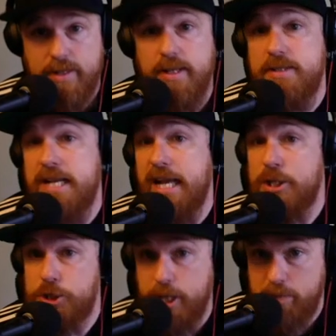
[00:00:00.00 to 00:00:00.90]
It is not
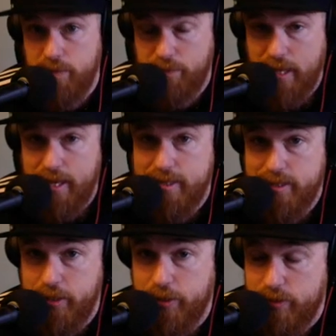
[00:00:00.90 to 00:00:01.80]
cheap to fly a
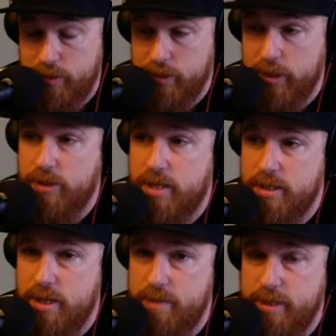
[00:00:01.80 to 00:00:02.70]
10-year-old across
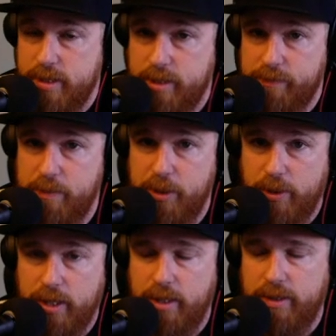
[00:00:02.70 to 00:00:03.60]
America from New
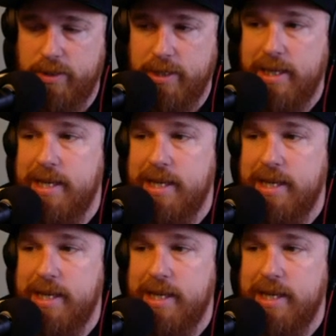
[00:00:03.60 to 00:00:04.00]
York, I learned.